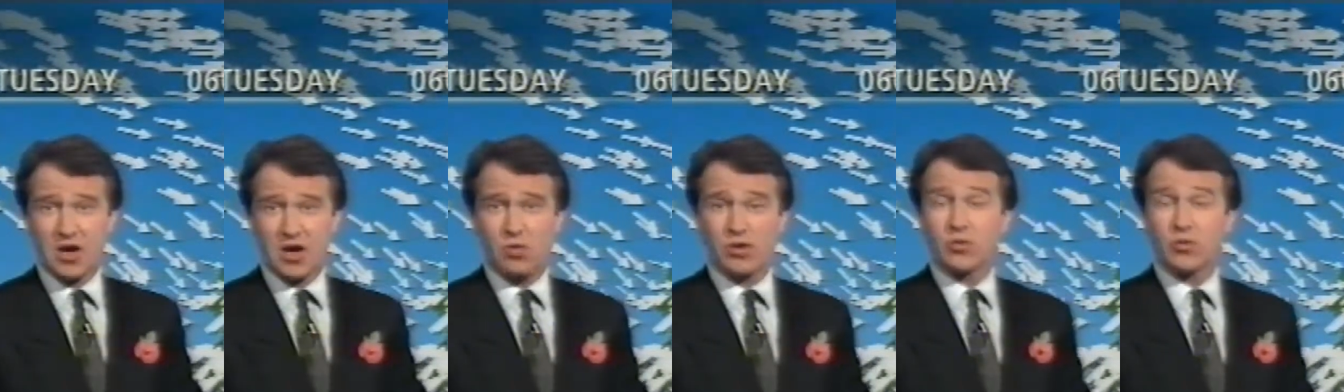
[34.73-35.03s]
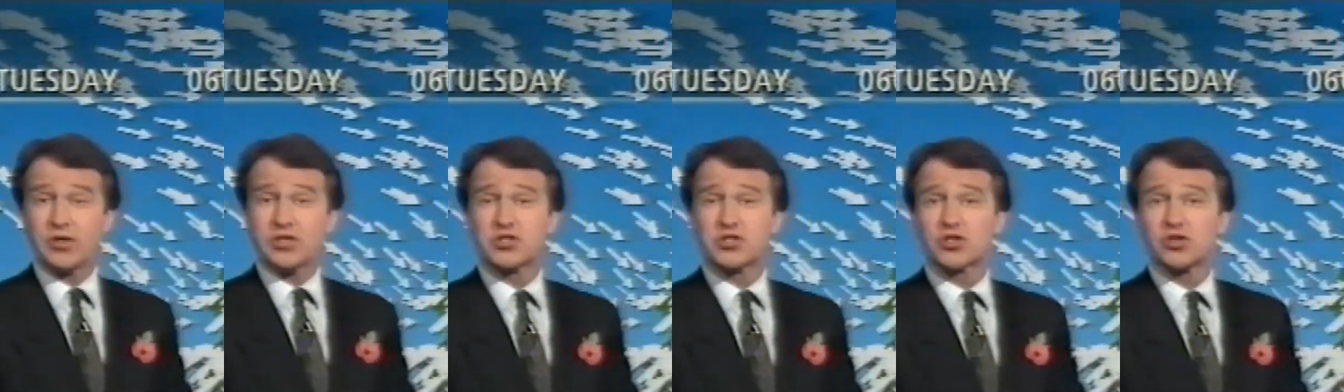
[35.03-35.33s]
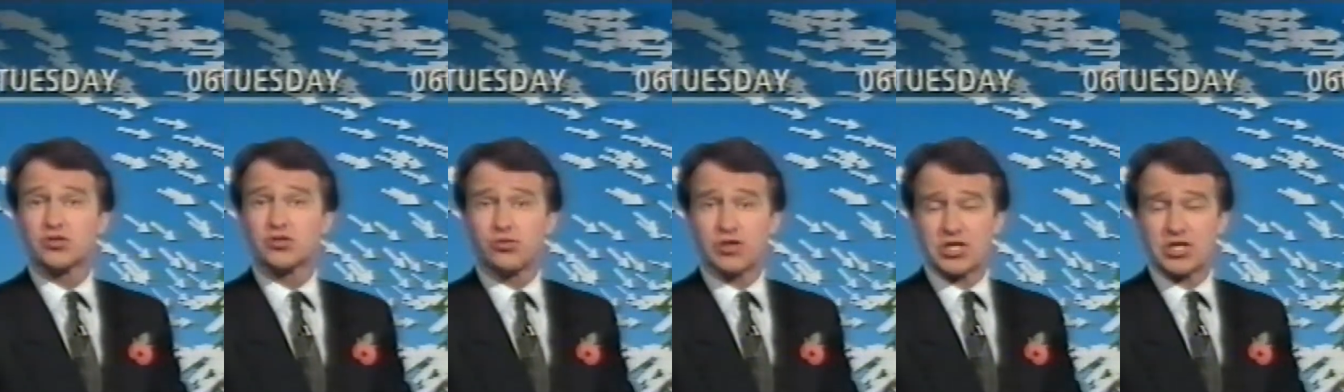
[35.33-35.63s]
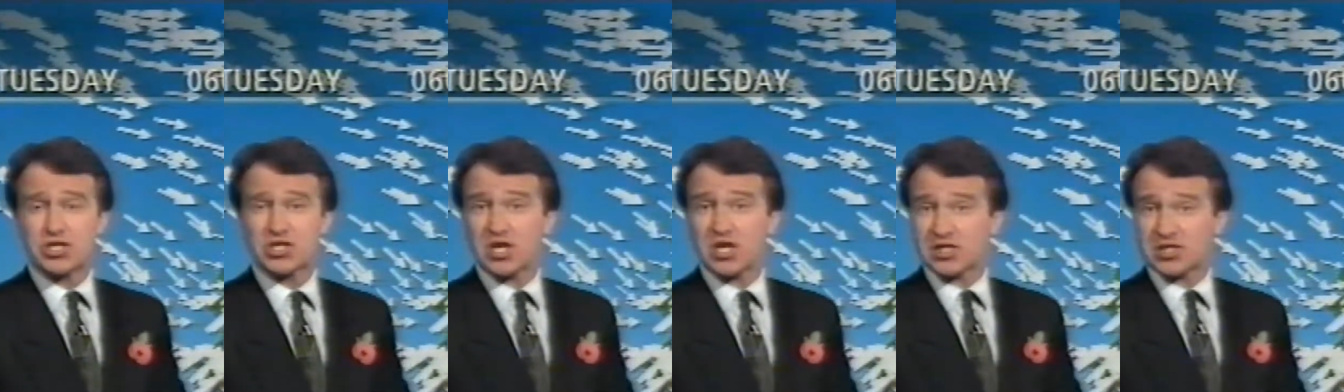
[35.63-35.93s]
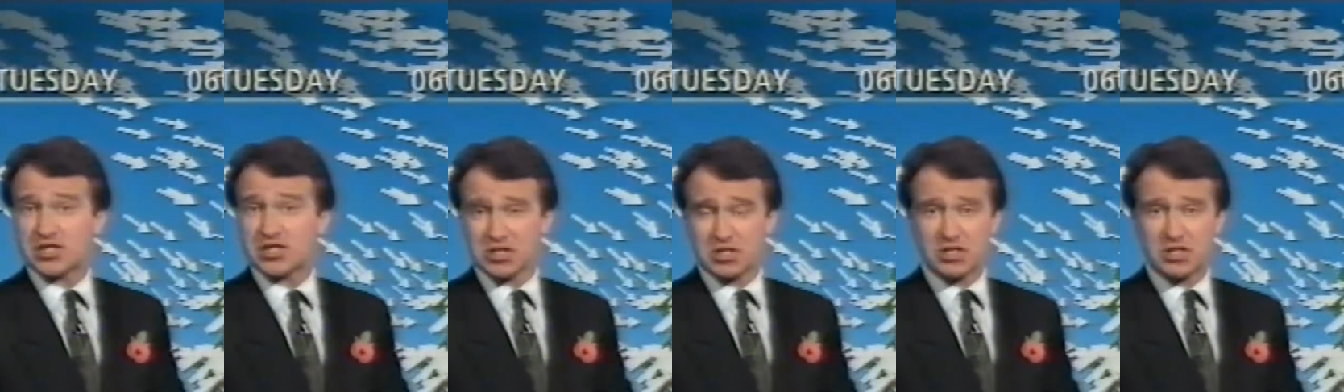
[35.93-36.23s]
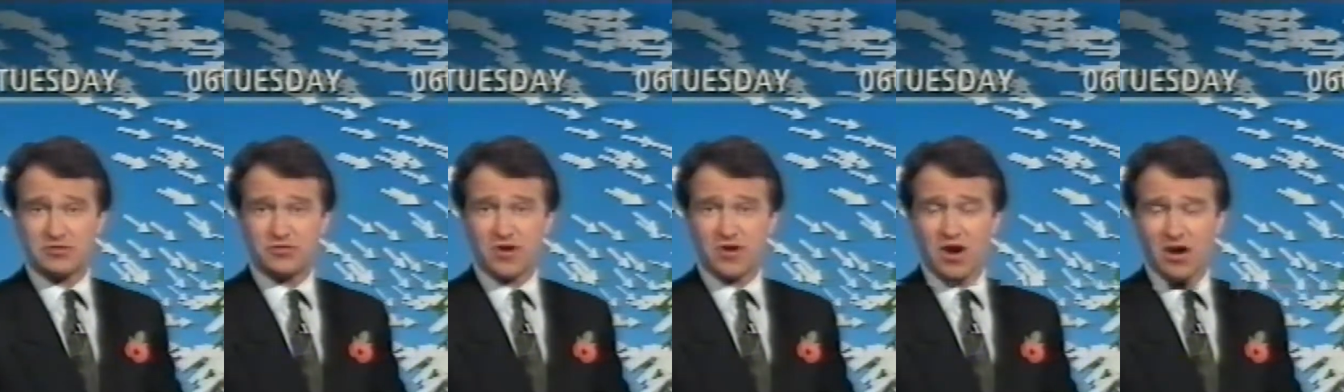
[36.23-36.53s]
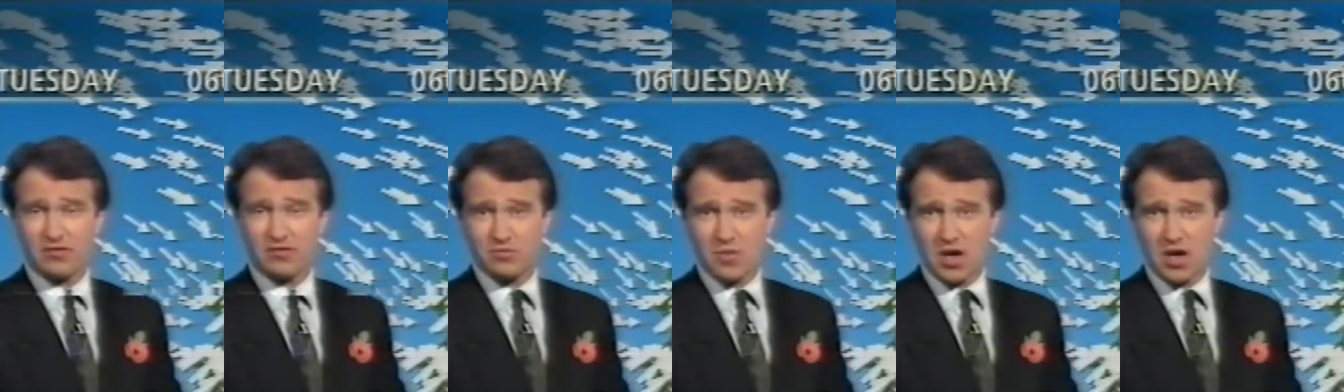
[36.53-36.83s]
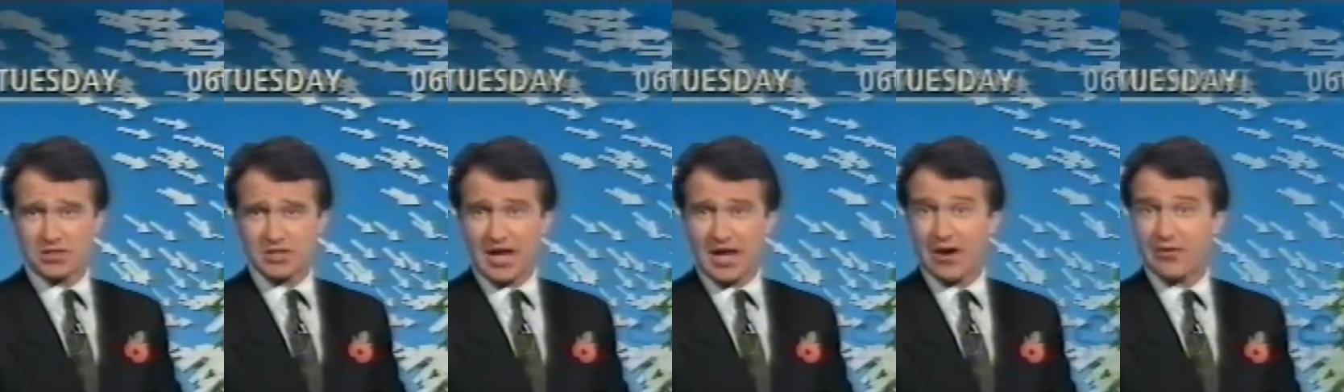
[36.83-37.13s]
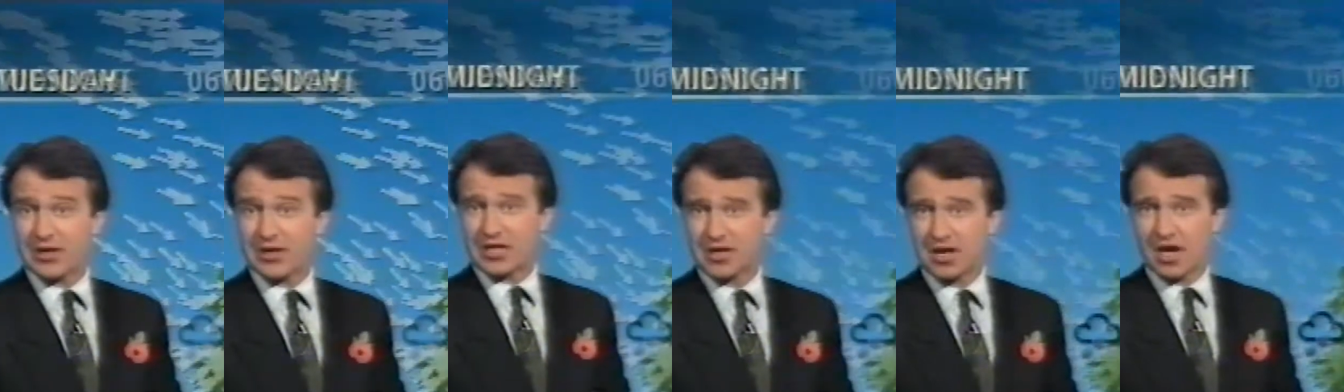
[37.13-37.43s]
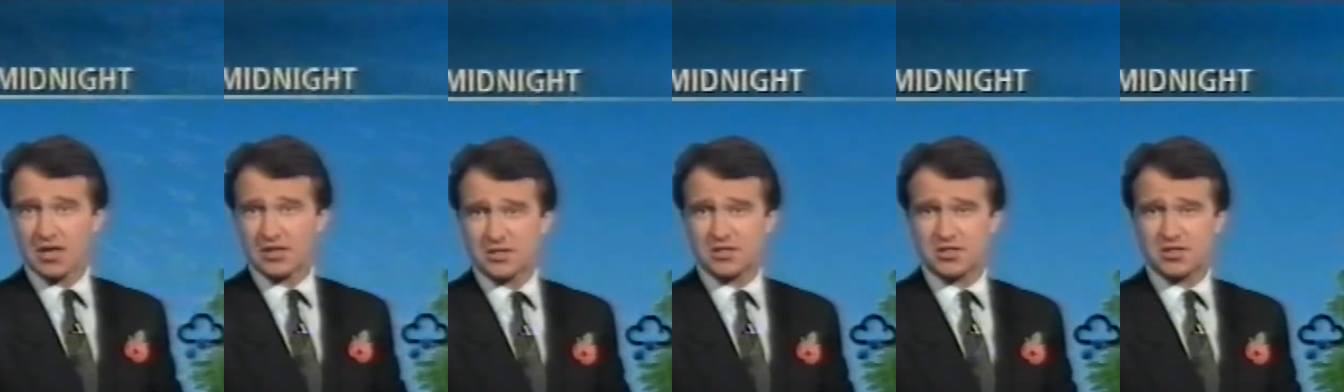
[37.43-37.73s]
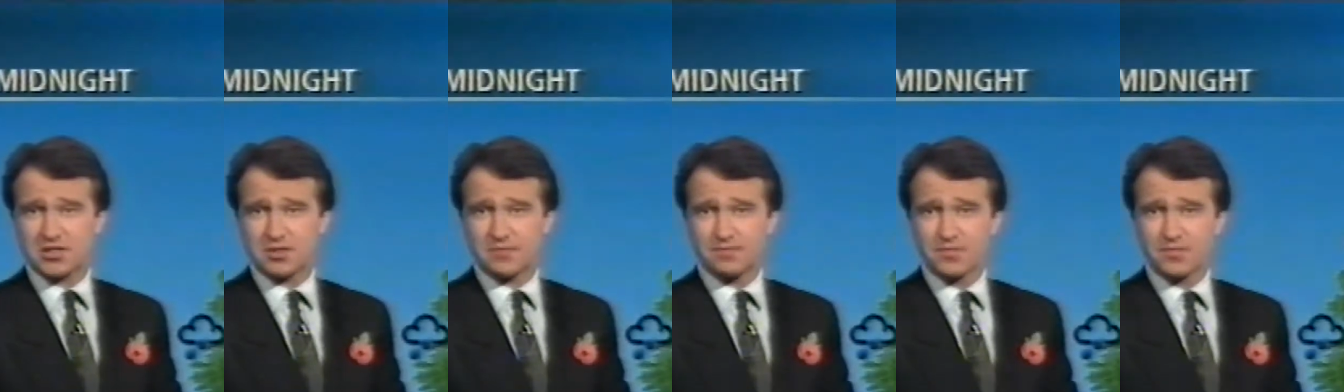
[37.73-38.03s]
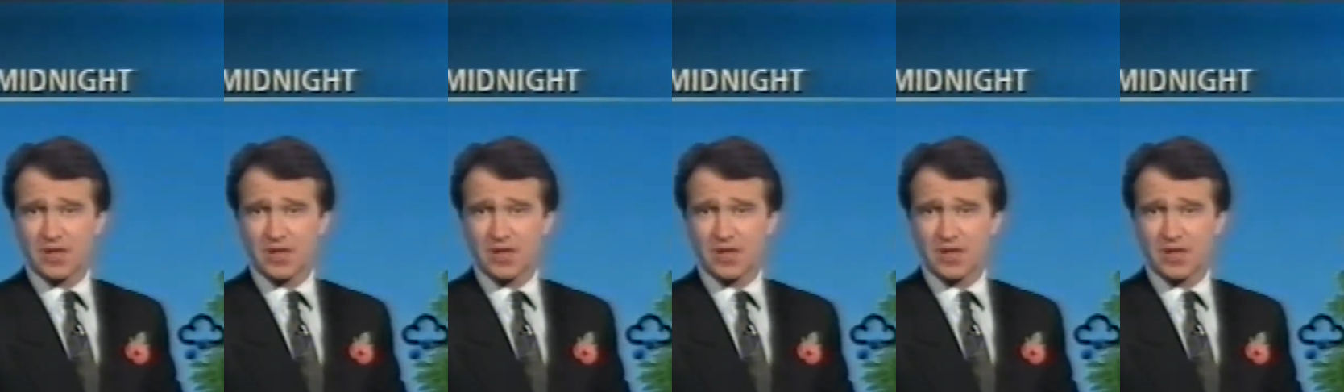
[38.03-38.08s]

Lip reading: where the winds could reach 65 miles an hour in gusts.